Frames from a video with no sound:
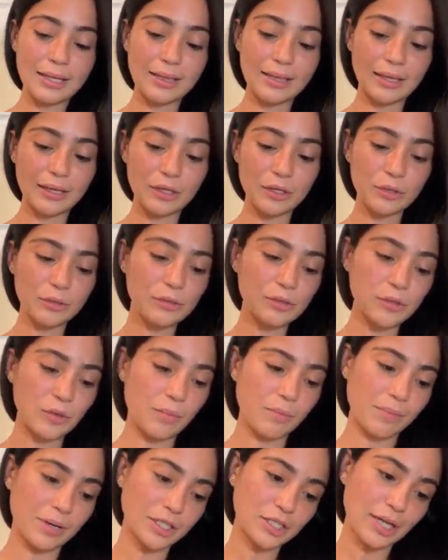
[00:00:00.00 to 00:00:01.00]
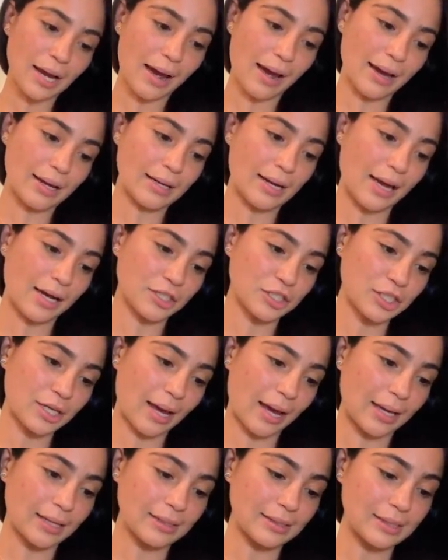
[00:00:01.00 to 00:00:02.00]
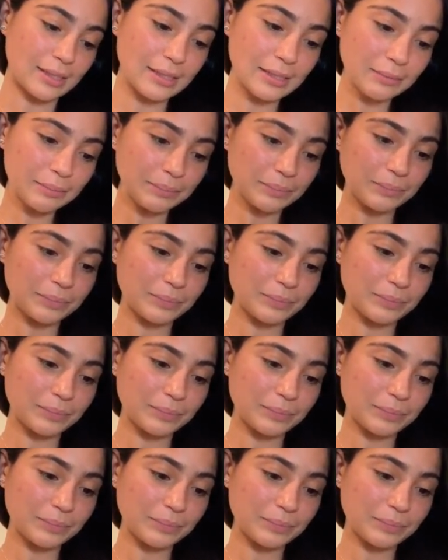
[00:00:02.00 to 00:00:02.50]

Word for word: Thank you so much, Eyelash Candy.